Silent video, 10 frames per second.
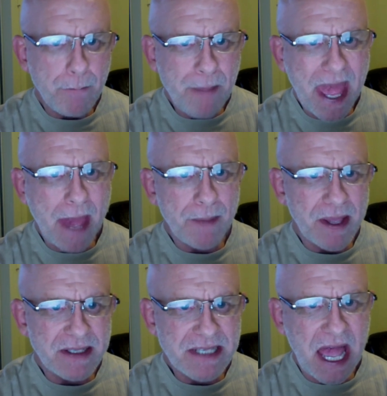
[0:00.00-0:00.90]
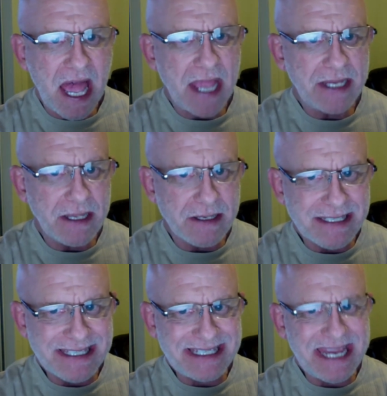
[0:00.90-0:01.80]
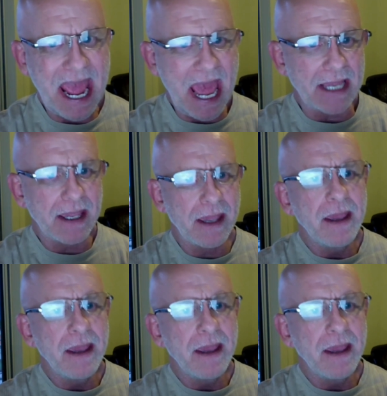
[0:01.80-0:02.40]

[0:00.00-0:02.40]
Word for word: Peptide Stack.